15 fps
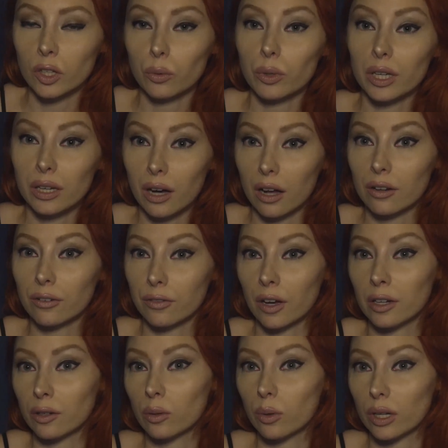We gotta
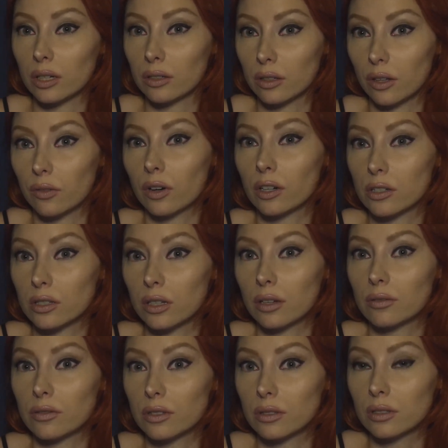find a way to love
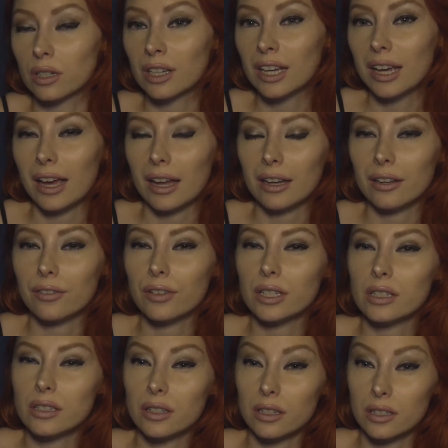ourselves. And if
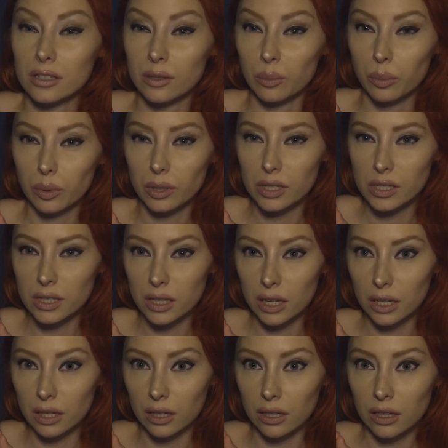it's the simplest
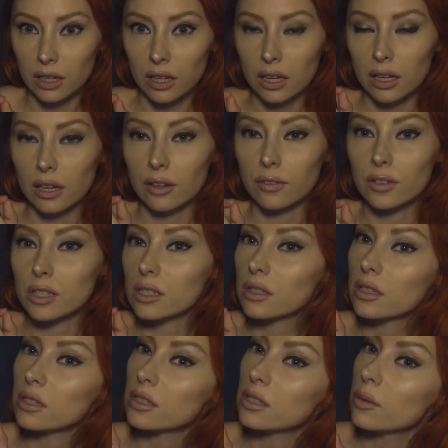thing, if it's
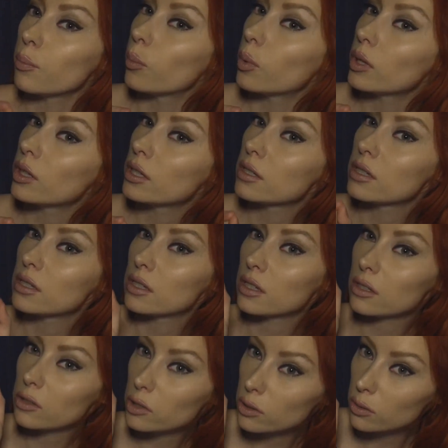the
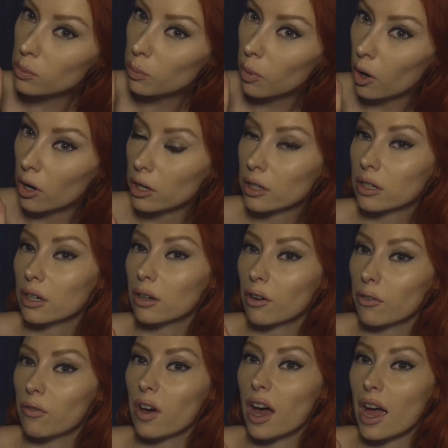simplest spark
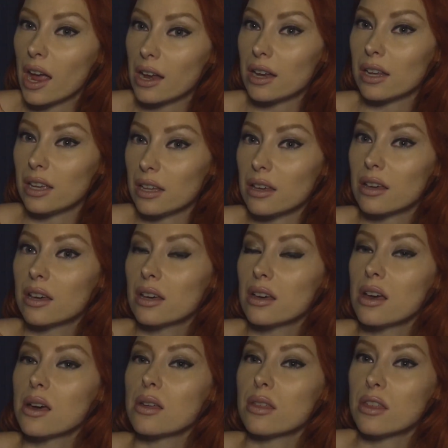of
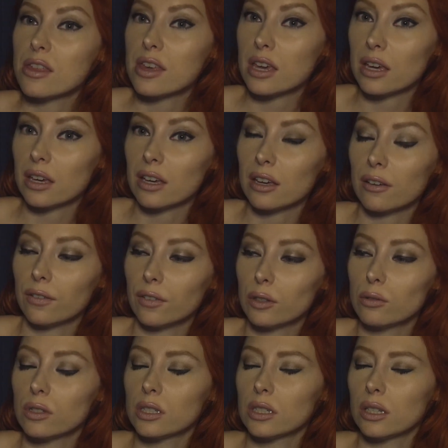anything, if
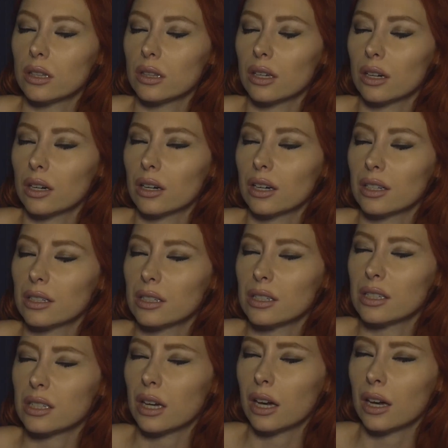you sit there and
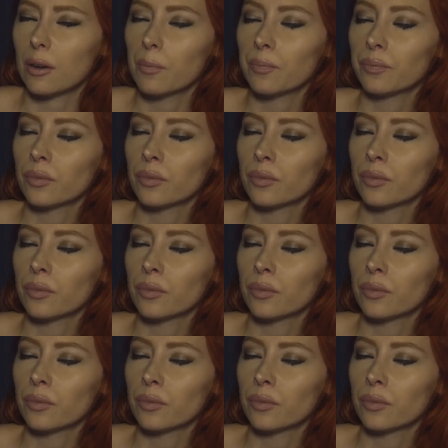say,